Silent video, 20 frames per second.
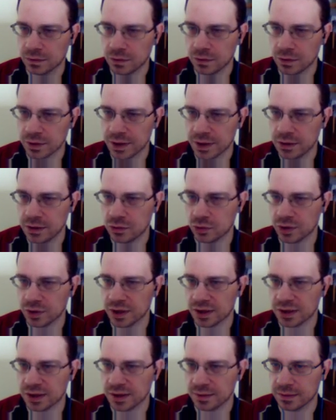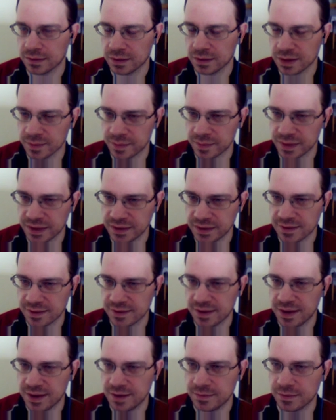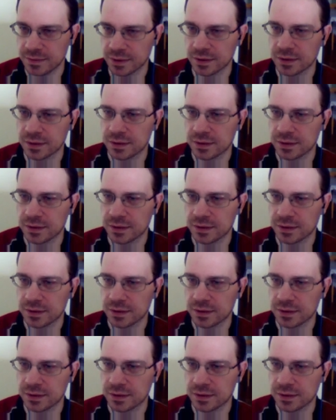Okay, two can play this game.